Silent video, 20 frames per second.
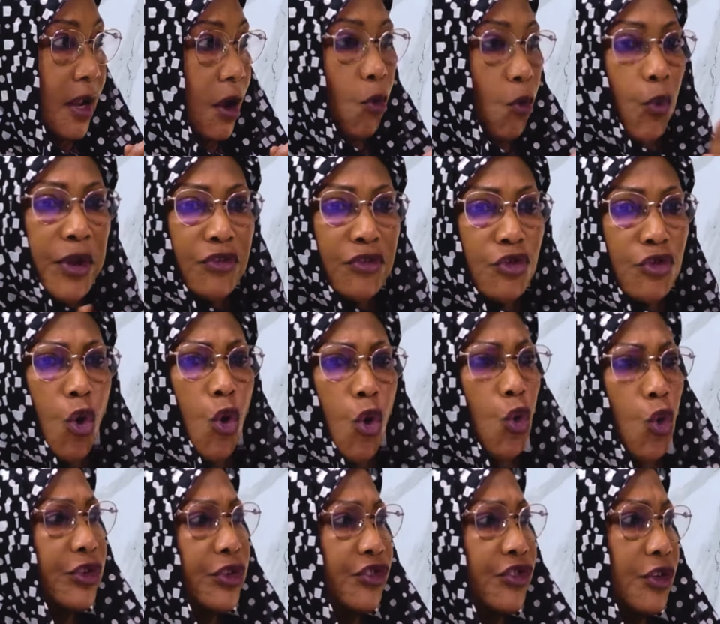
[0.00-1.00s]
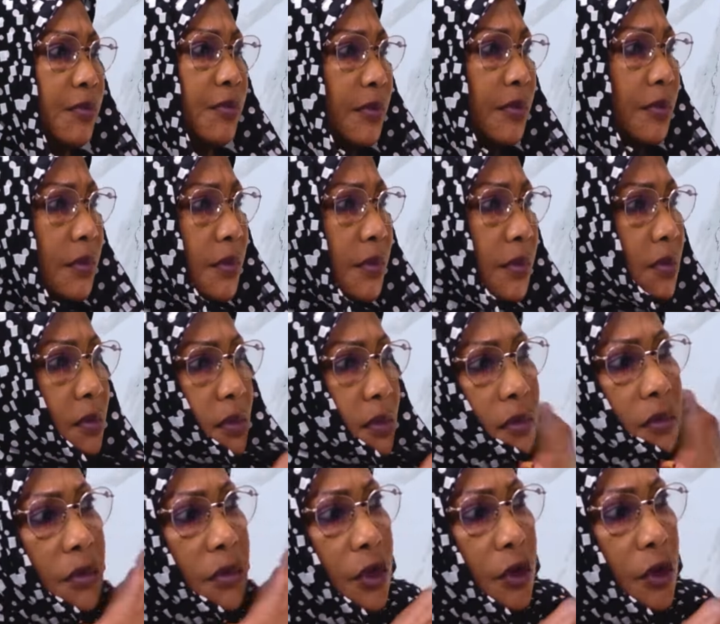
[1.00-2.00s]
with no cushion.
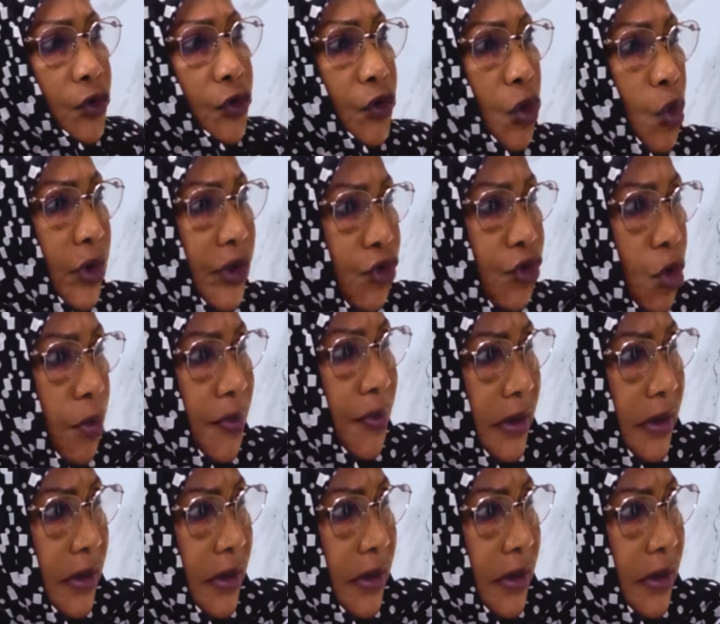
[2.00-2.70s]
So which hope